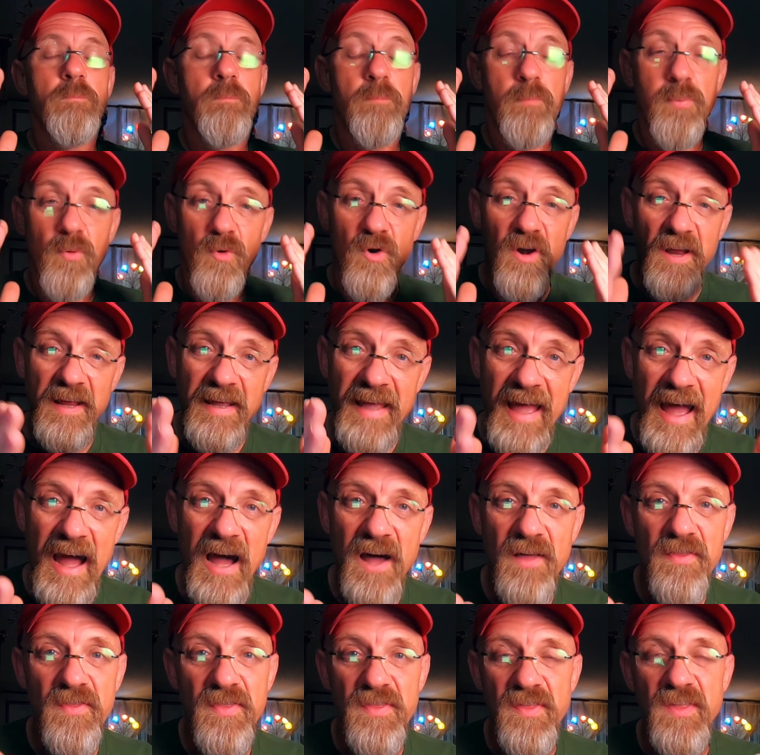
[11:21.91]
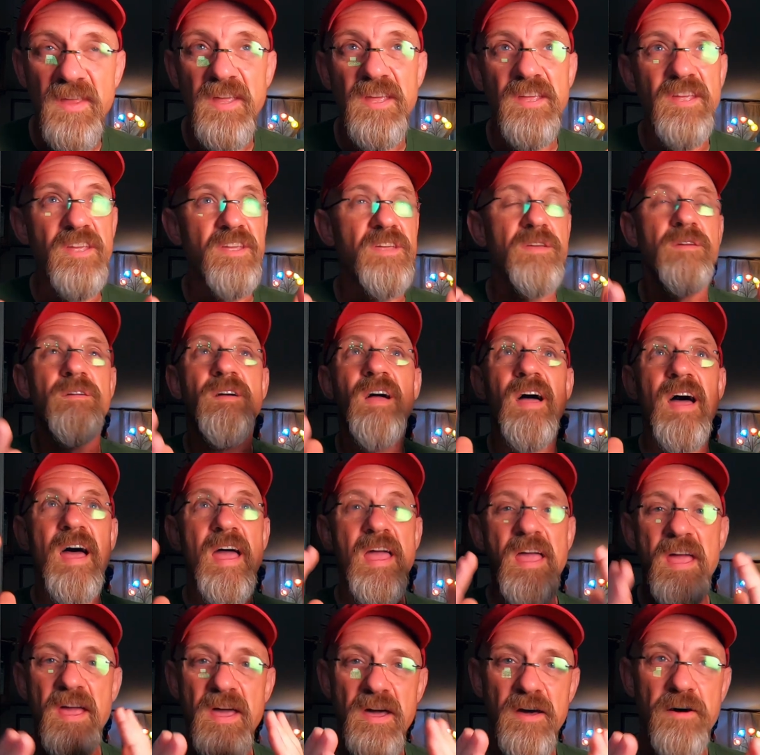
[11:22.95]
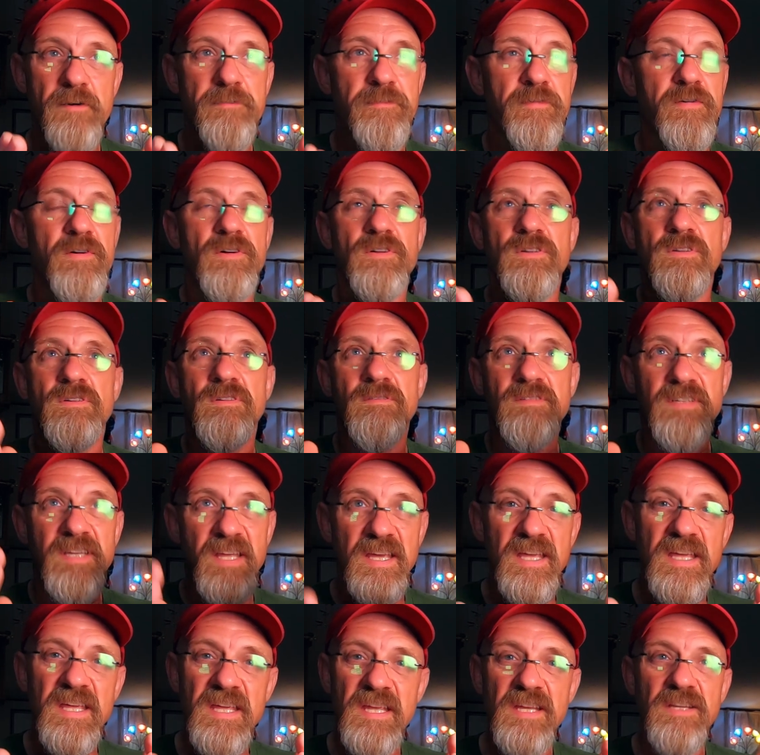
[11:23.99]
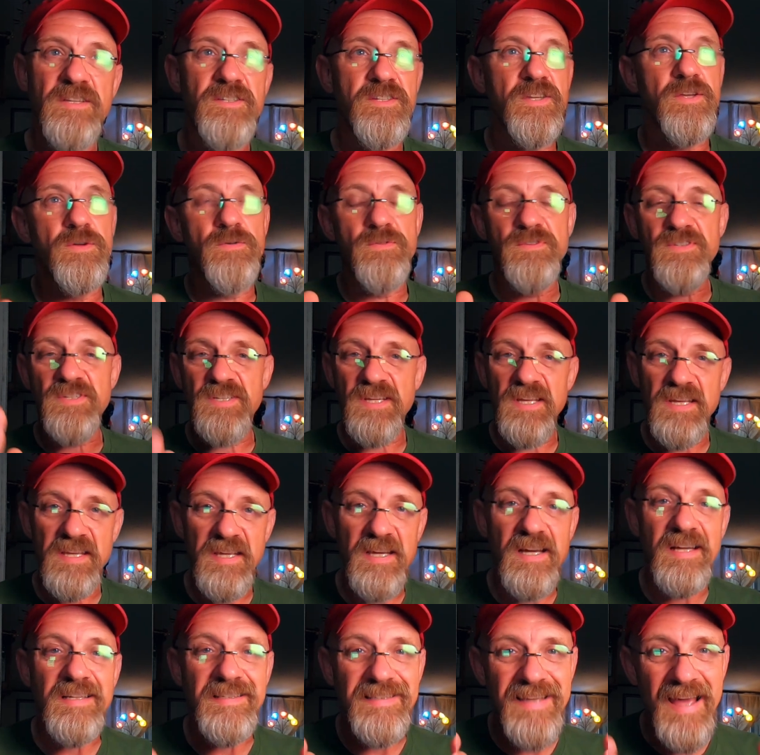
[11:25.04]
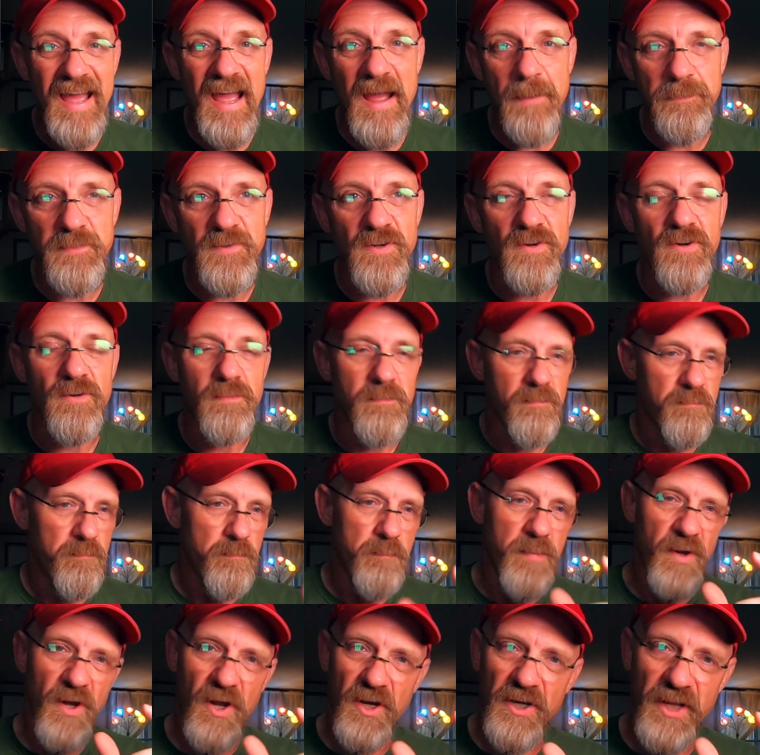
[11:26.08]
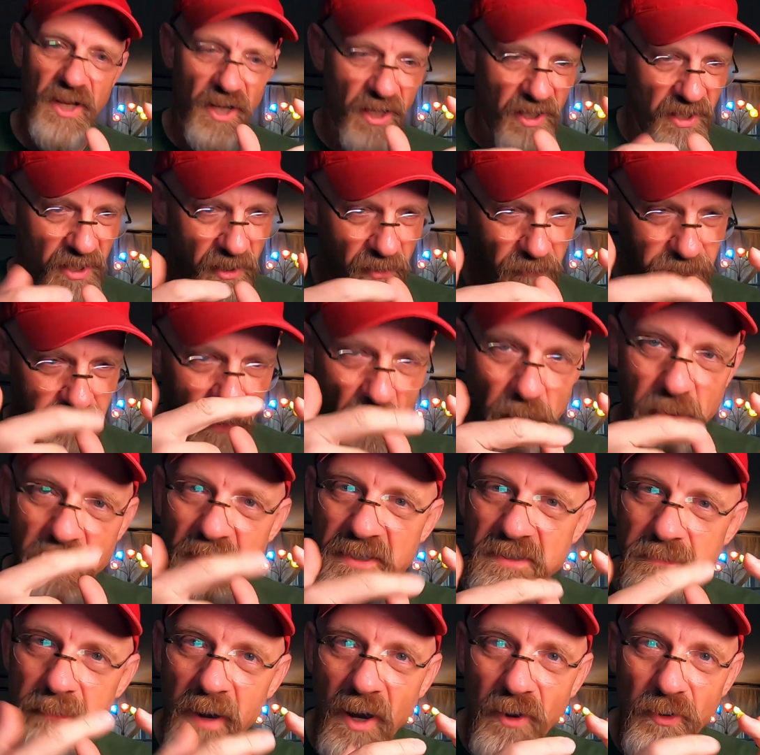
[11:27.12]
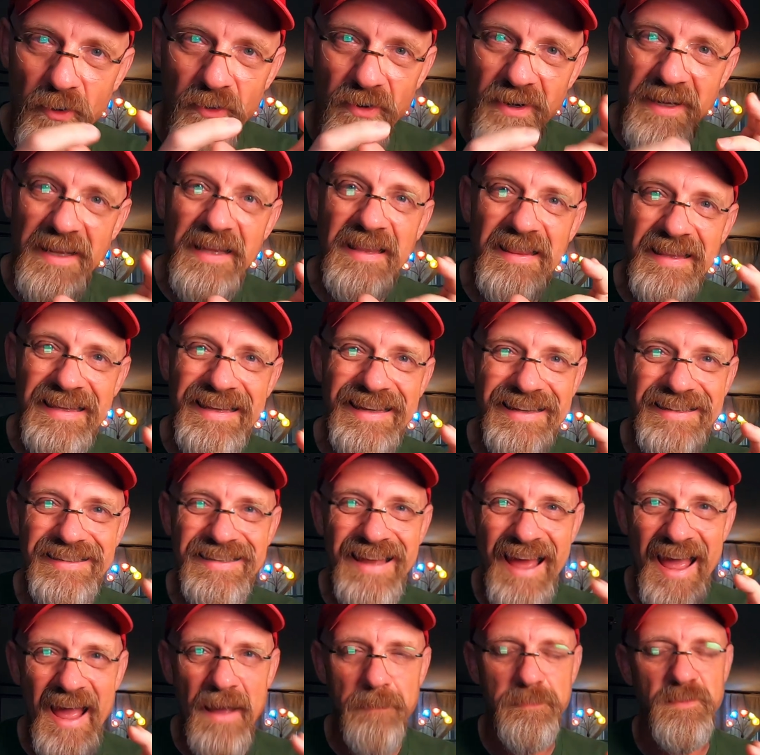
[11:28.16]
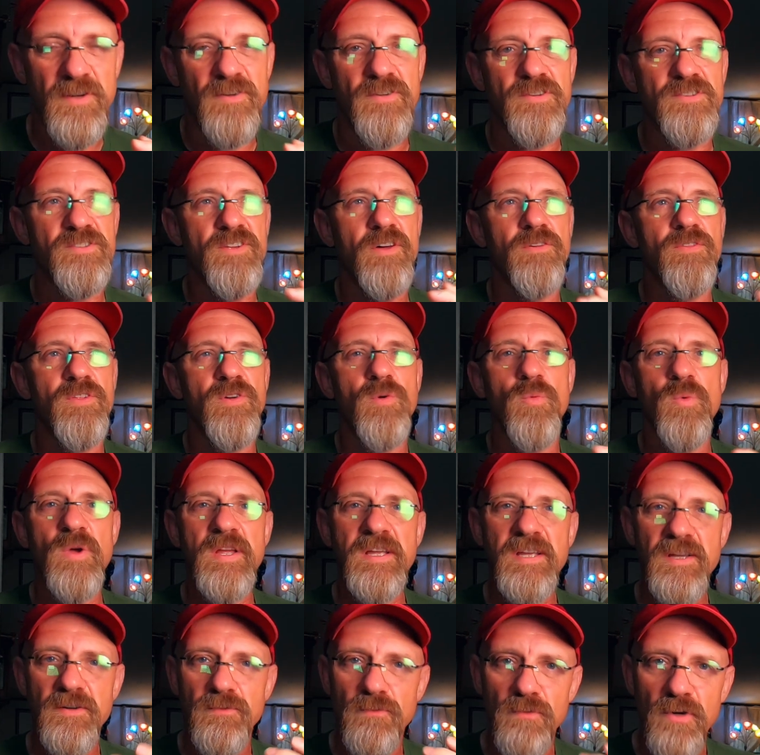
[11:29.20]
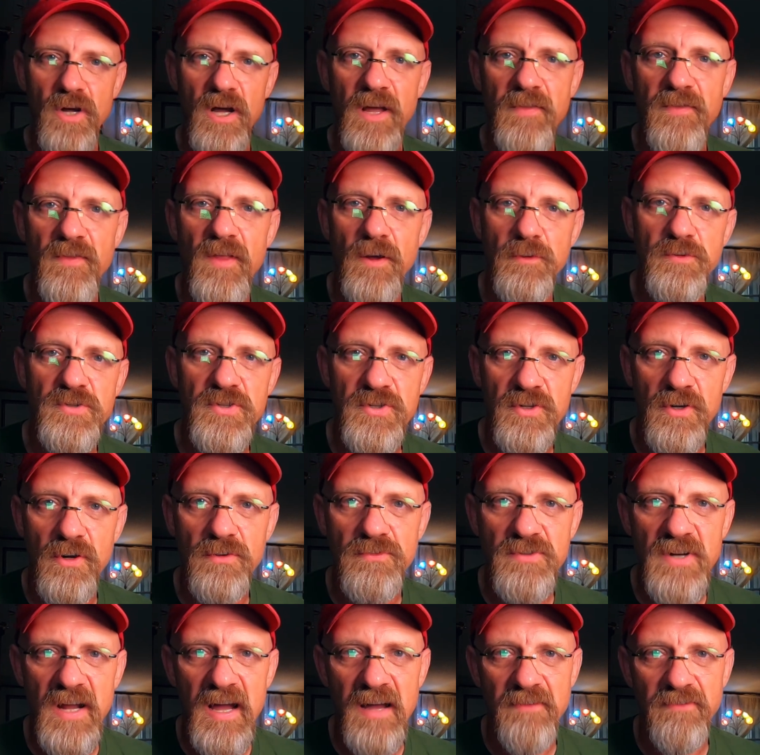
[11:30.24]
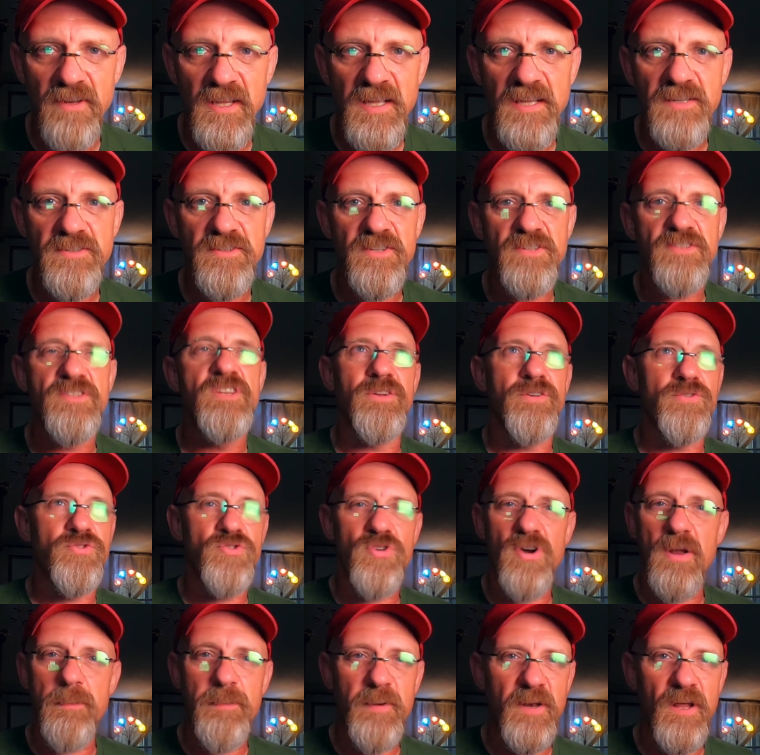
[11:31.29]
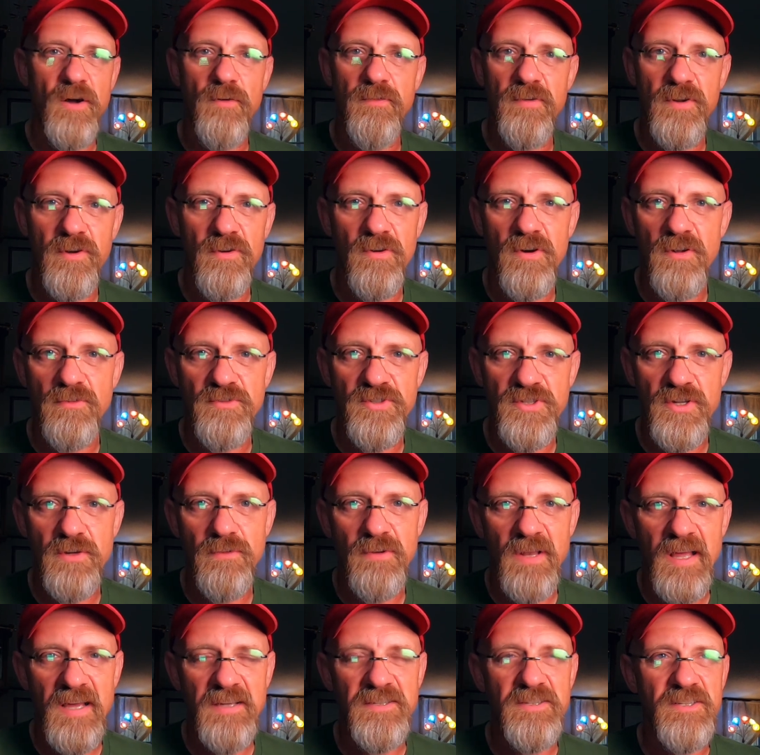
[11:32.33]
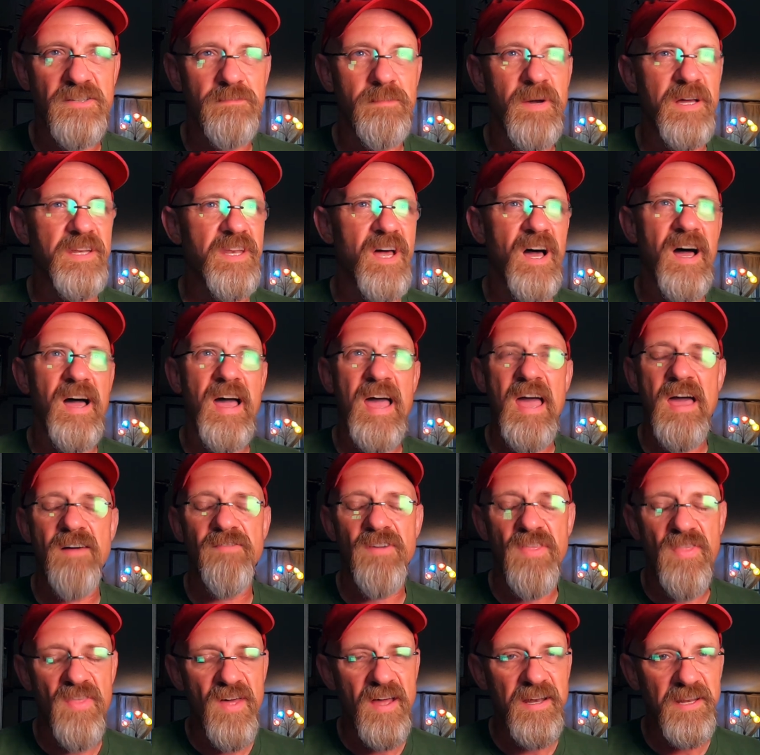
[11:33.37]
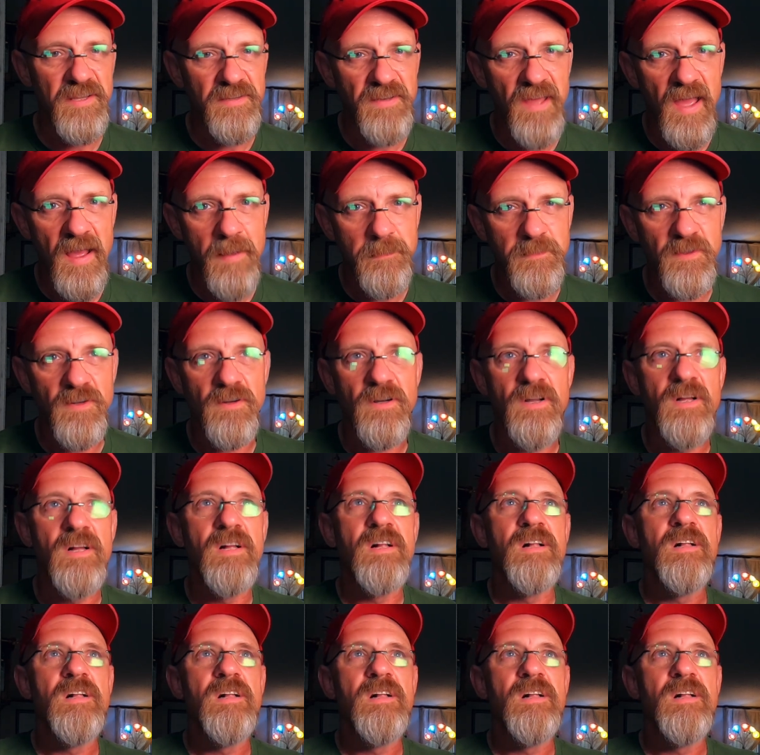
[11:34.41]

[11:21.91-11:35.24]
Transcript: bring out the AF D to Z adapter. Build a little focus motor in the adapter so that we can run those screw drive lenses. You're tripping over your own shoelaces by not having that adapter.